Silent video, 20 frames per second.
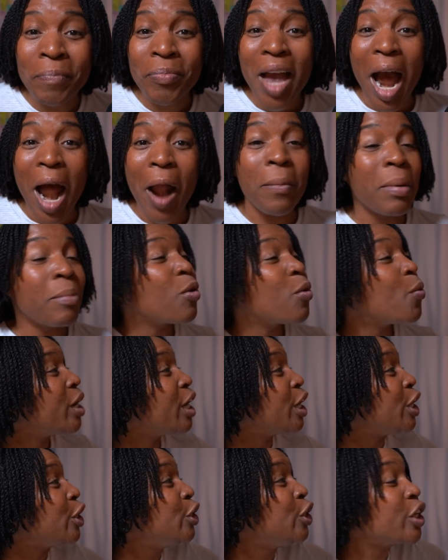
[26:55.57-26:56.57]
I remember what
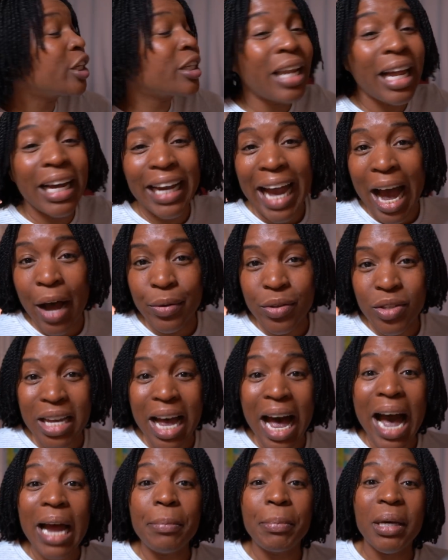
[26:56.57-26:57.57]
it looked like
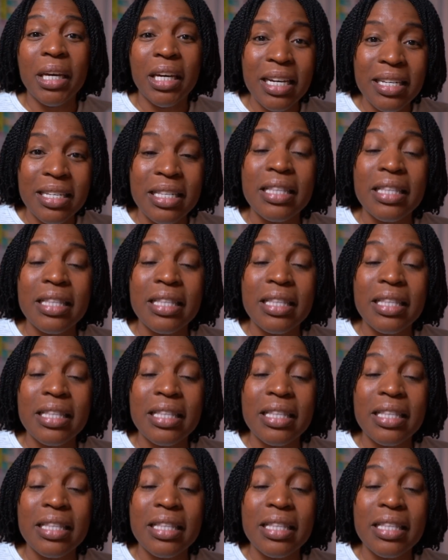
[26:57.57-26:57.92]
outside because